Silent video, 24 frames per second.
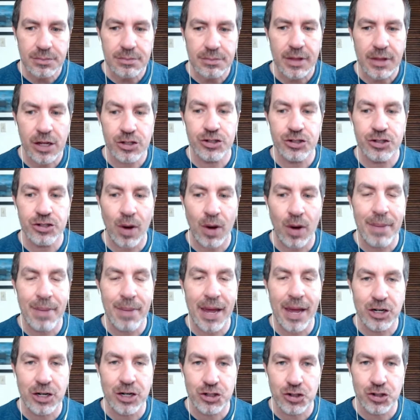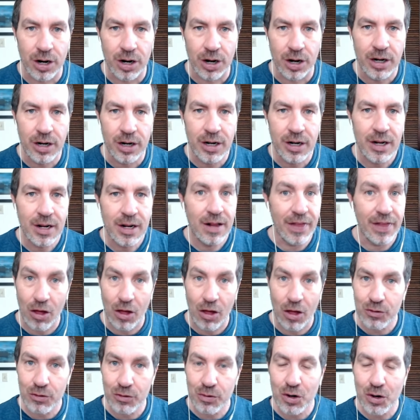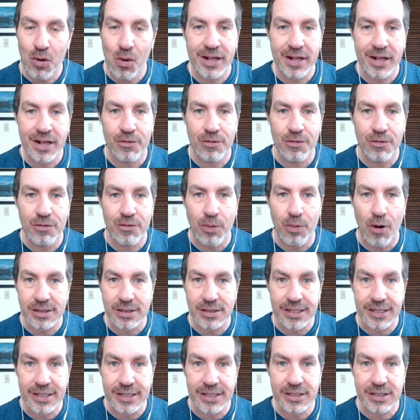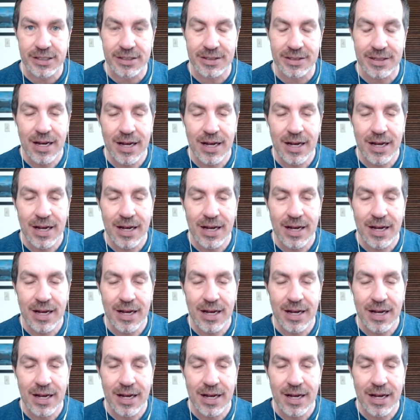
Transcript: So you just want to make sure that all the recordings have processed